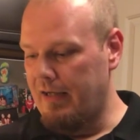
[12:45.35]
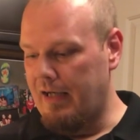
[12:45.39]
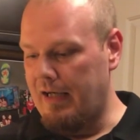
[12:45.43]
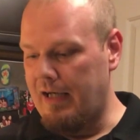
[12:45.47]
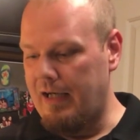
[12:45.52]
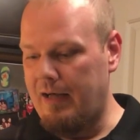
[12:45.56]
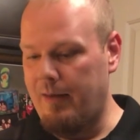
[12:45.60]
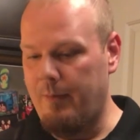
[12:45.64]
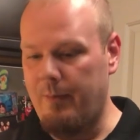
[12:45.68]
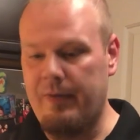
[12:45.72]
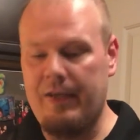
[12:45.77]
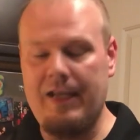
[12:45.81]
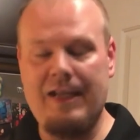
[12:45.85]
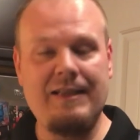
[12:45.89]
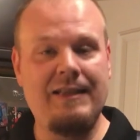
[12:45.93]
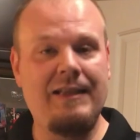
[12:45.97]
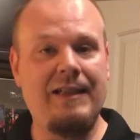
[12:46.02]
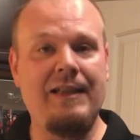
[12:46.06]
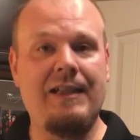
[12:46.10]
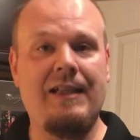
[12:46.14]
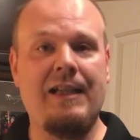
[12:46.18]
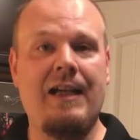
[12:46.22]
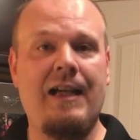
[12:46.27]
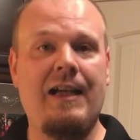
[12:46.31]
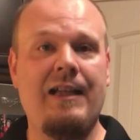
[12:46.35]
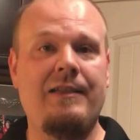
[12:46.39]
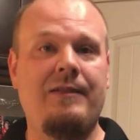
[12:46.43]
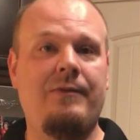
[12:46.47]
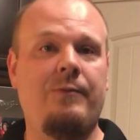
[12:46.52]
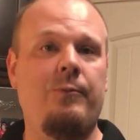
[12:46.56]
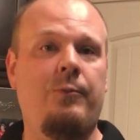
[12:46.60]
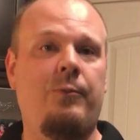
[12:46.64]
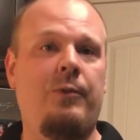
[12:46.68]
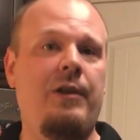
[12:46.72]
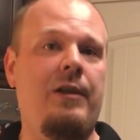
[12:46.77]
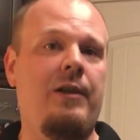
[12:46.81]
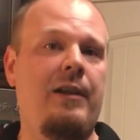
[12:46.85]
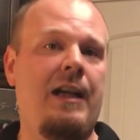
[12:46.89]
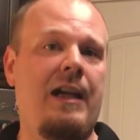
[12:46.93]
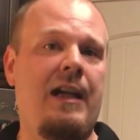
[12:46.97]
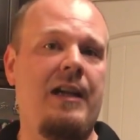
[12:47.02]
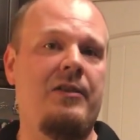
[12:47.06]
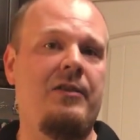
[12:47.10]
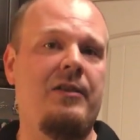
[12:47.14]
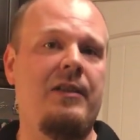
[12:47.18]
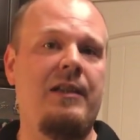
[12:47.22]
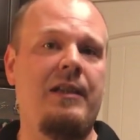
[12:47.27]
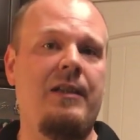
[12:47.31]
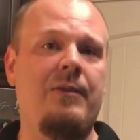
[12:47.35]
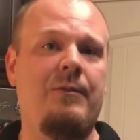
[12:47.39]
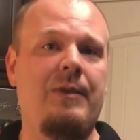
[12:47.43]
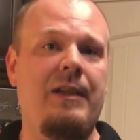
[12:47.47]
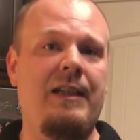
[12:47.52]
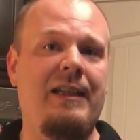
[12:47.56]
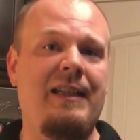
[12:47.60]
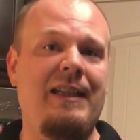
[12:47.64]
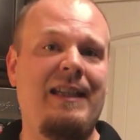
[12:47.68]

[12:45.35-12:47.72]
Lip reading: But that's it, guys. We're actually getting ready